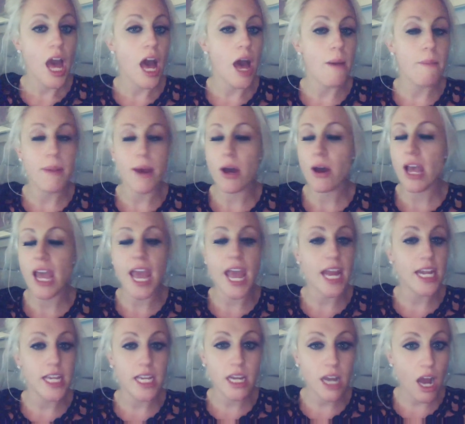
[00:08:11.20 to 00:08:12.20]
about
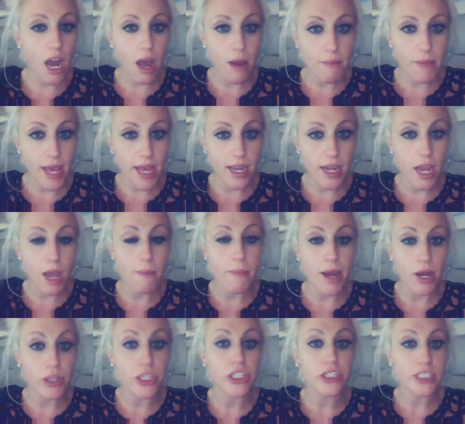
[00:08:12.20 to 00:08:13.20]
any comment
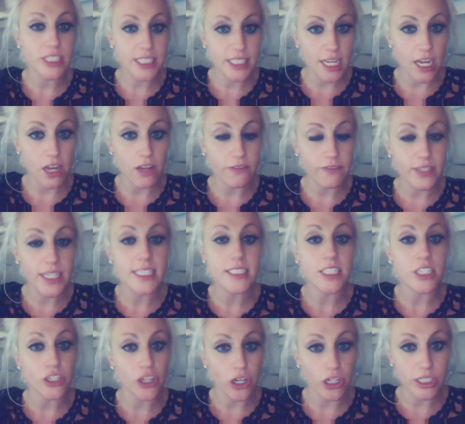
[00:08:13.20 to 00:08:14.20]
about yourself is
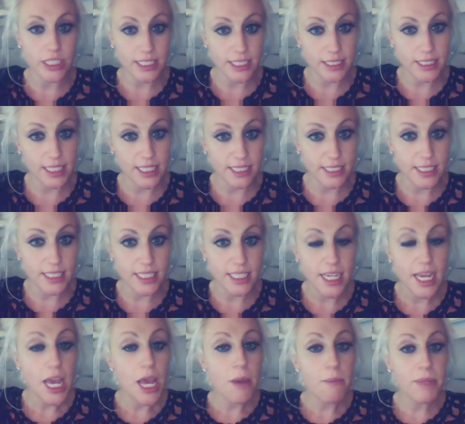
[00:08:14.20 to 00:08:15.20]
a narcissist.
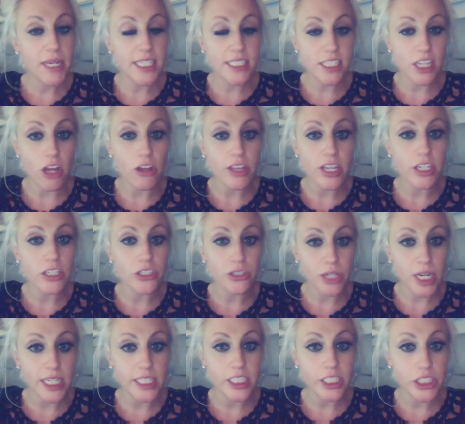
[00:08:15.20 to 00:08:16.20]
Because all they're
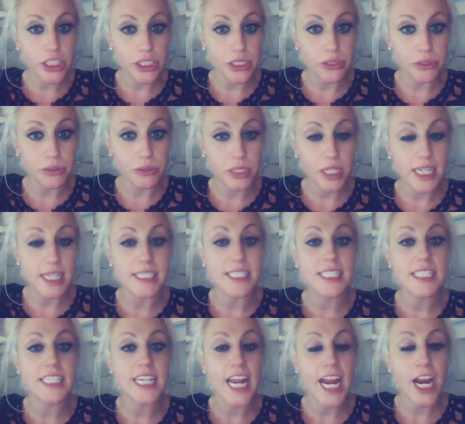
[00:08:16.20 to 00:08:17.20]
trying to do
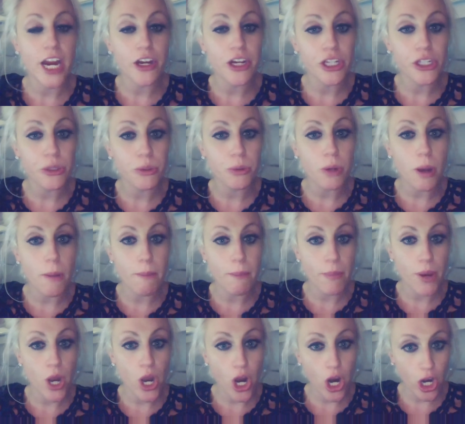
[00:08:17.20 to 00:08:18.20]
is tear you
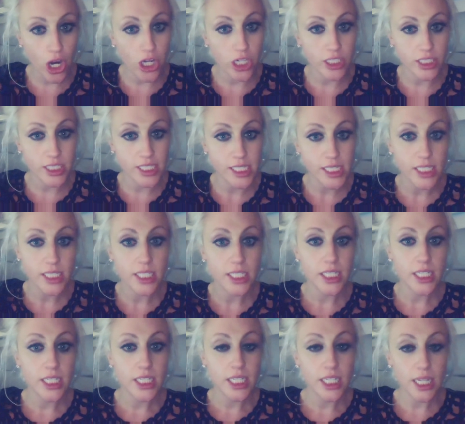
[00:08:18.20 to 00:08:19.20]
apart
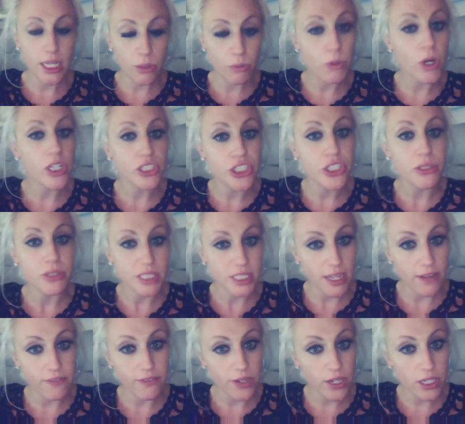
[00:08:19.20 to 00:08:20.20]
and watch you
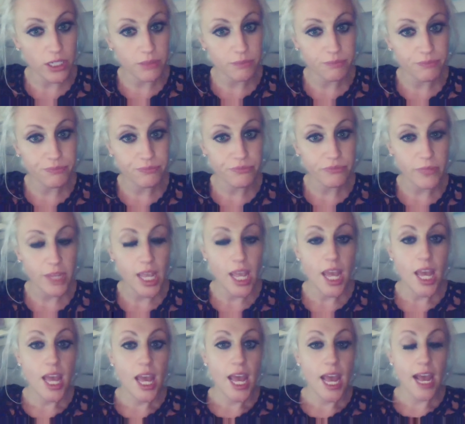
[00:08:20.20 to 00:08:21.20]
suffer.
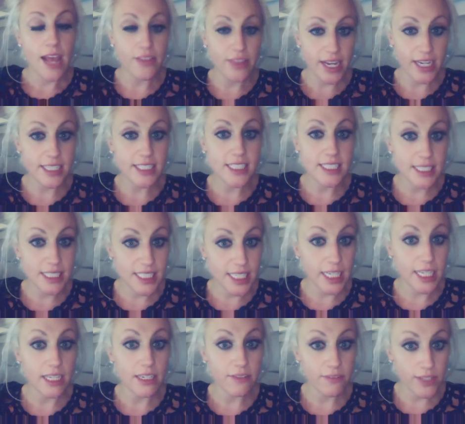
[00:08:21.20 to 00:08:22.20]
And that is a
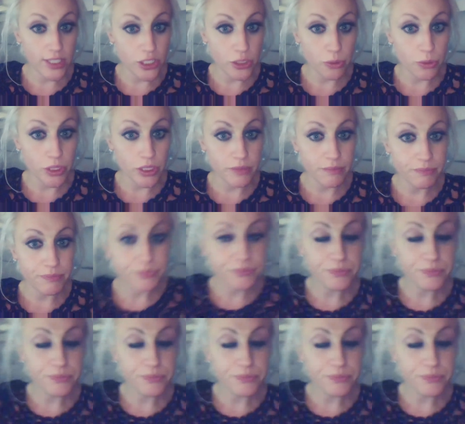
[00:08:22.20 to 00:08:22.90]
sick individual.